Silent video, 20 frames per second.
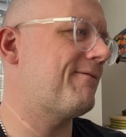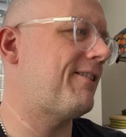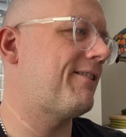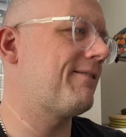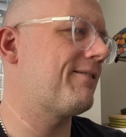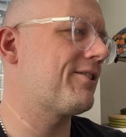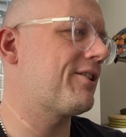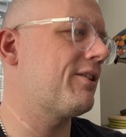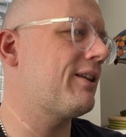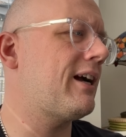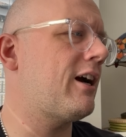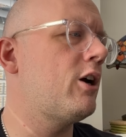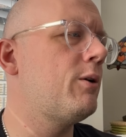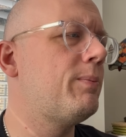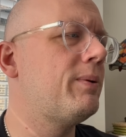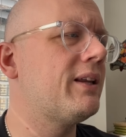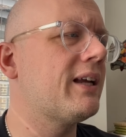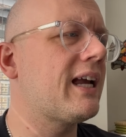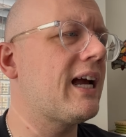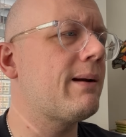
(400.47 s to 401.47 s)
So that
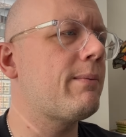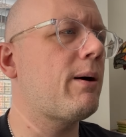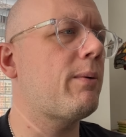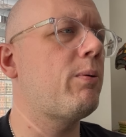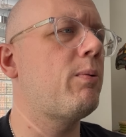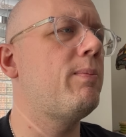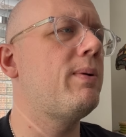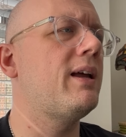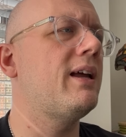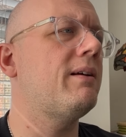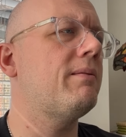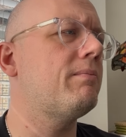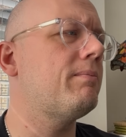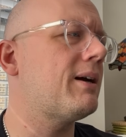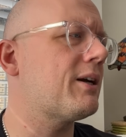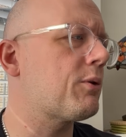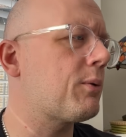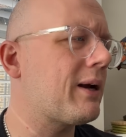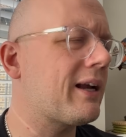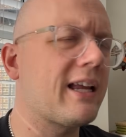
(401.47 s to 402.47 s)
opened the game up a bit.
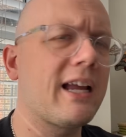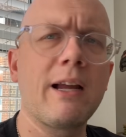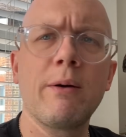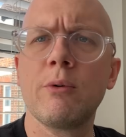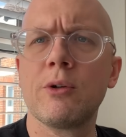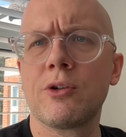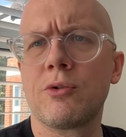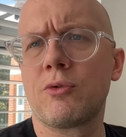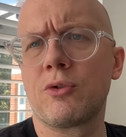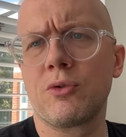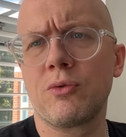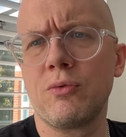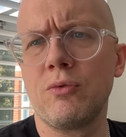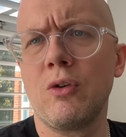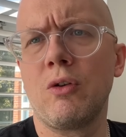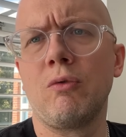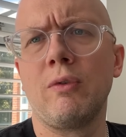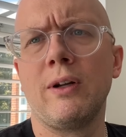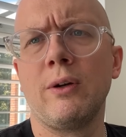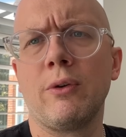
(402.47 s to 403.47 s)
Madueke was
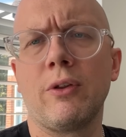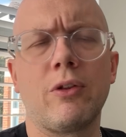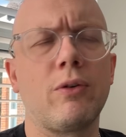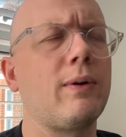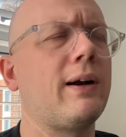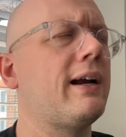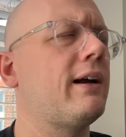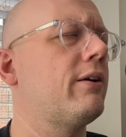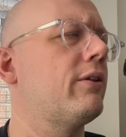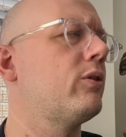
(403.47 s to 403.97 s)
a real threat,